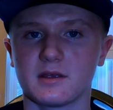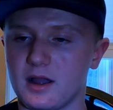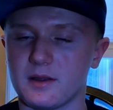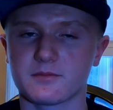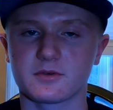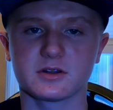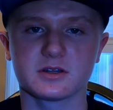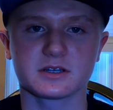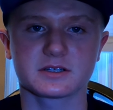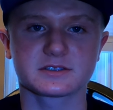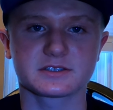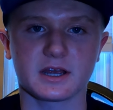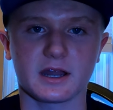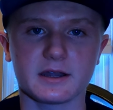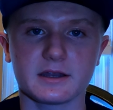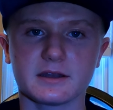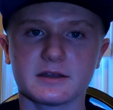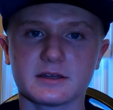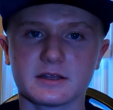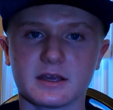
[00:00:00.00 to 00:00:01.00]
But I'm really
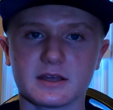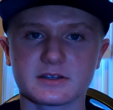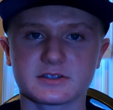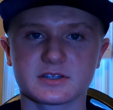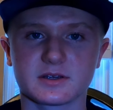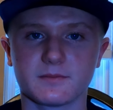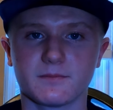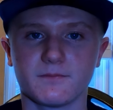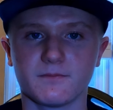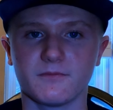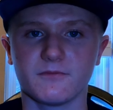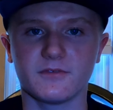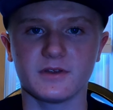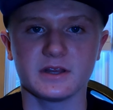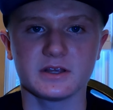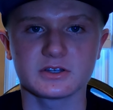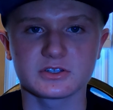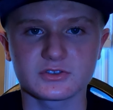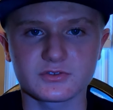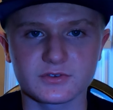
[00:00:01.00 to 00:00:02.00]
excited to get some
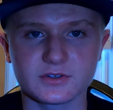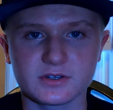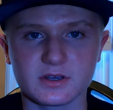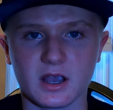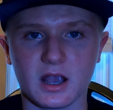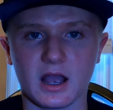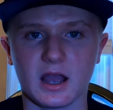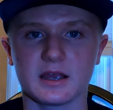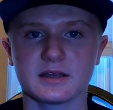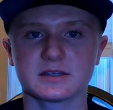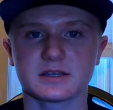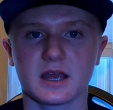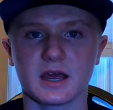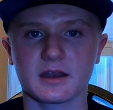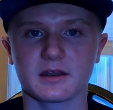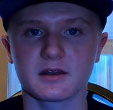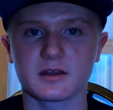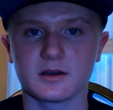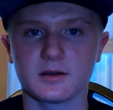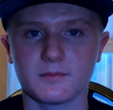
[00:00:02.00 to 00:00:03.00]
videos for you guys,
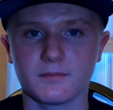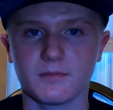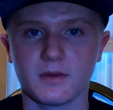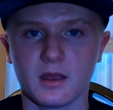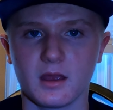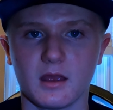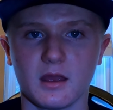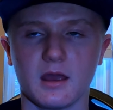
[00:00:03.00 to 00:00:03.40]
edit them,